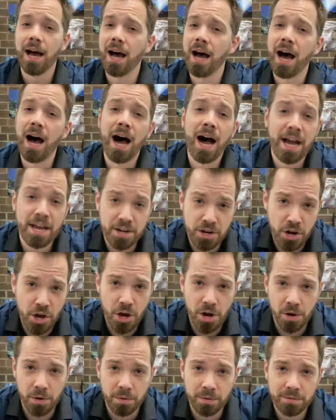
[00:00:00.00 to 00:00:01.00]
I
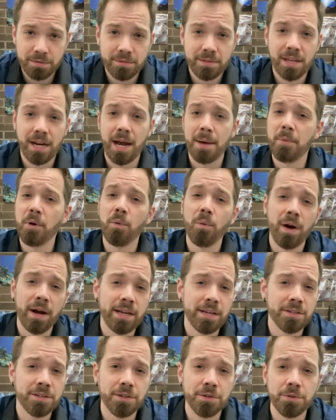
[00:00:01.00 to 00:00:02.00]
know that I'm a
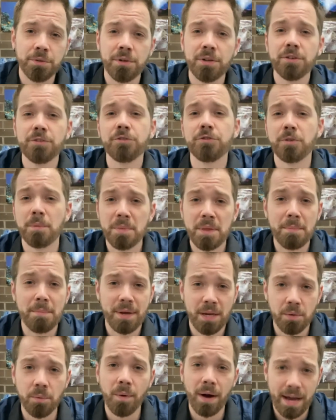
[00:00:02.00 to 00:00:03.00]
white dude from the
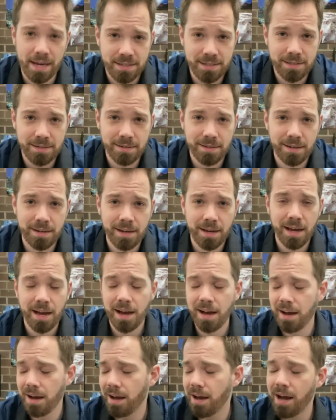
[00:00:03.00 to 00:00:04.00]
Midwest.
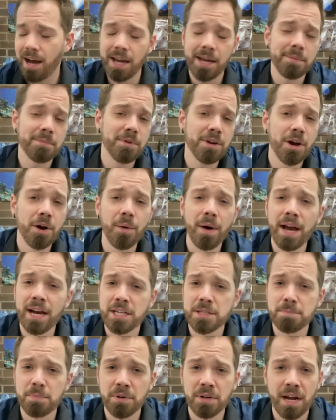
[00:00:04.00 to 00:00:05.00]
I am no
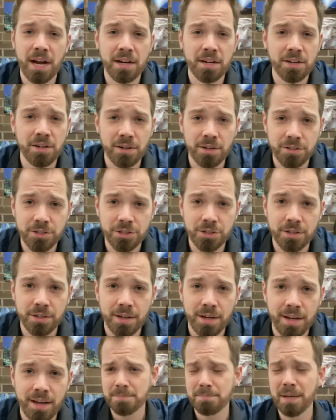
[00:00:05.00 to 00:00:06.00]
expert on
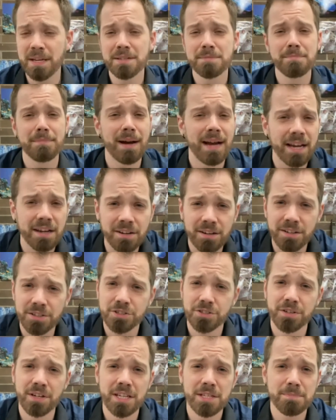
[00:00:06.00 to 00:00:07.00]
culture because my
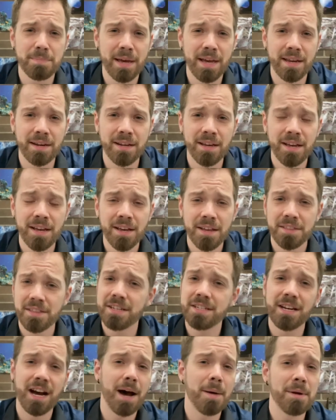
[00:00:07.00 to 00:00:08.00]
culture has been the
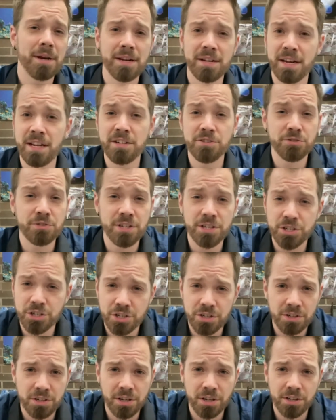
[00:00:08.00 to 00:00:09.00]
dominant and
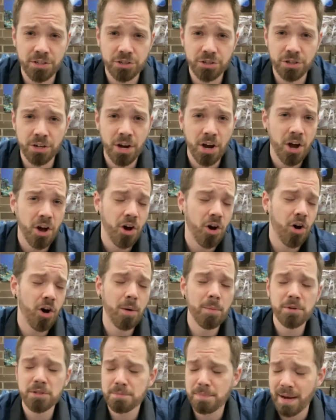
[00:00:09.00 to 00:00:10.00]
traditional culture
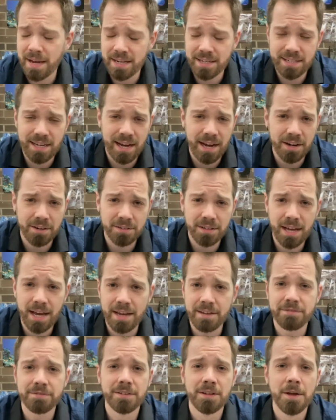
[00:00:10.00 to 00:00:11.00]
almost my entire
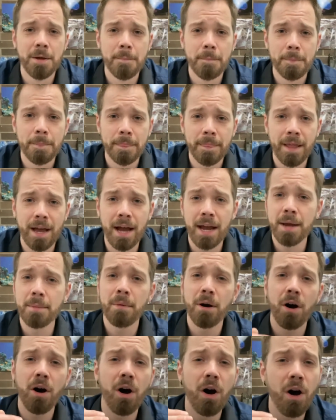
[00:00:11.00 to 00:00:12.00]
life. I
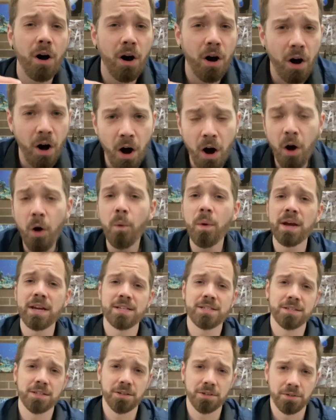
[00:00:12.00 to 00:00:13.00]
am
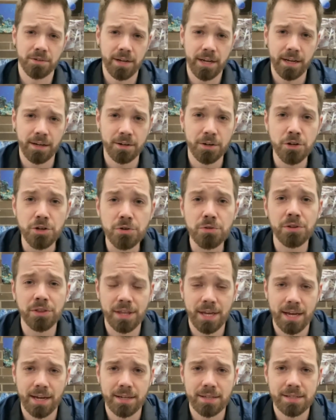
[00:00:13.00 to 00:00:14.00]
always learning new
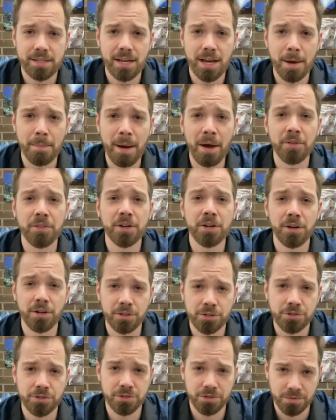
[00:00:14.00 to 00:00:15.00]
things about the
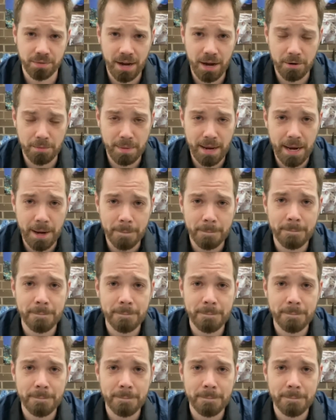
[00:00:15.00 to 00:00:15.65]
cultures around me.